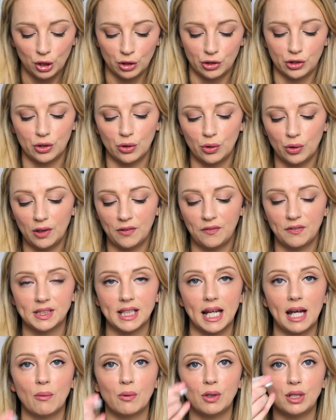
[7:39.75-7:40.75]
So if
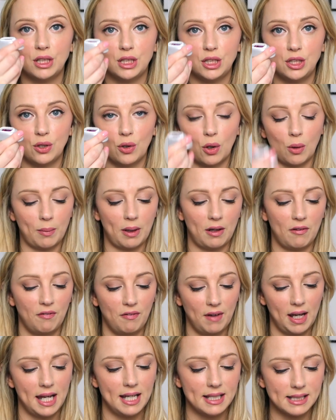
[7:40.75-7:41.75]
say I wanted to do it on my
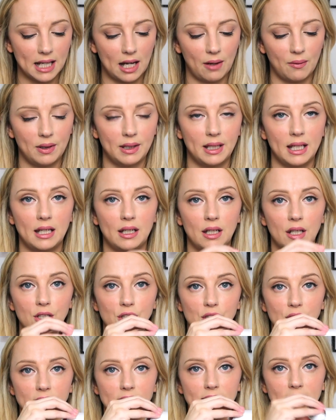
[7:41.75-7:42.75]
face, I would then
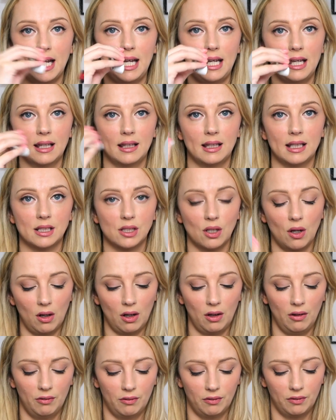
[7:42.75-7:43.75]
just take this
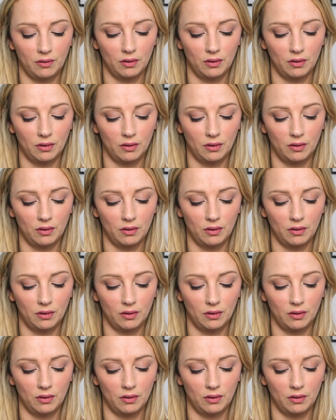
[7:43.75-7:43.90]
off